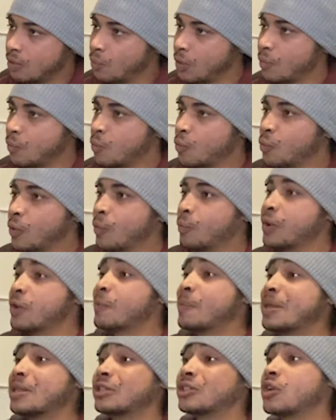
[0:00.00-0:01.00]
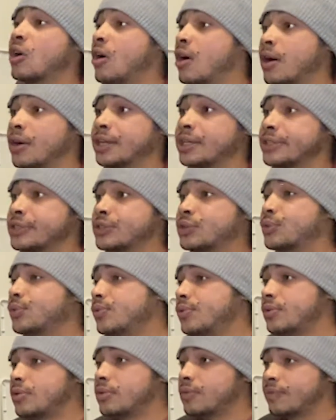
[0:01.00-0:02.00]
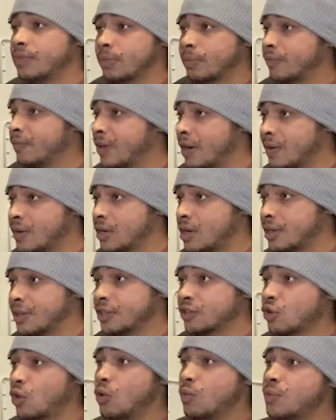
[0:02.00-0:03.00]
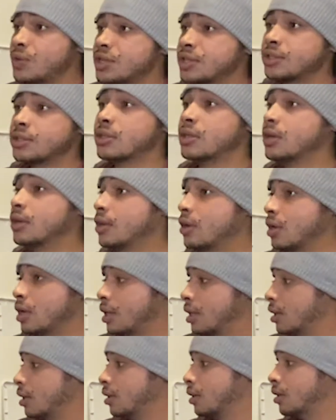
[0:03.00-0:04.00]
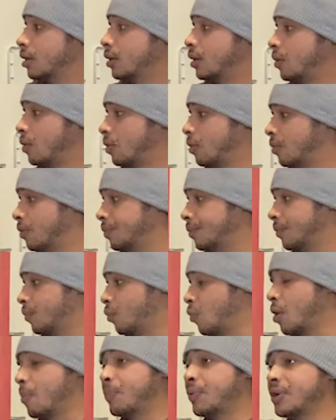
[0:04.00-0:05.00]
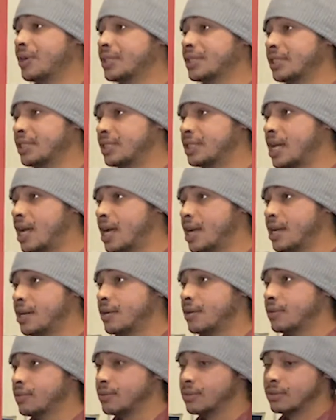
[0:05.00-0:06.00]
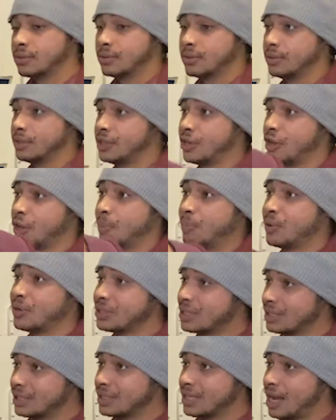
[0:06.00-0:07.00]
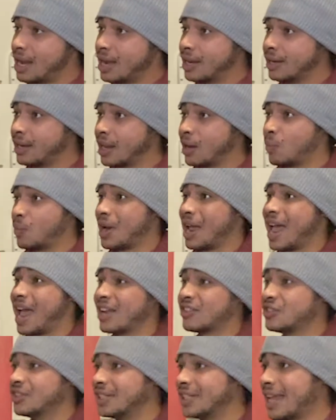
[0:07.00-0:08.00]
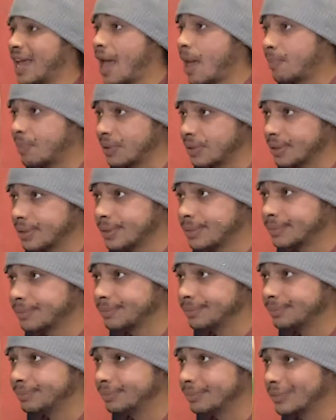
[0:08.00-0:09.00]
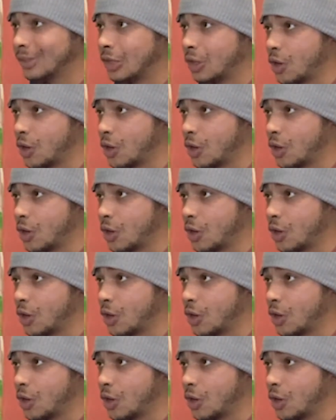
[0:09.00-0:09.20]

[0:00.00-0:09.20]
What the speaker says: When we've been taught in school from very young, there's always one person's side, the other person's side, and what actually happened. Mm-hmm.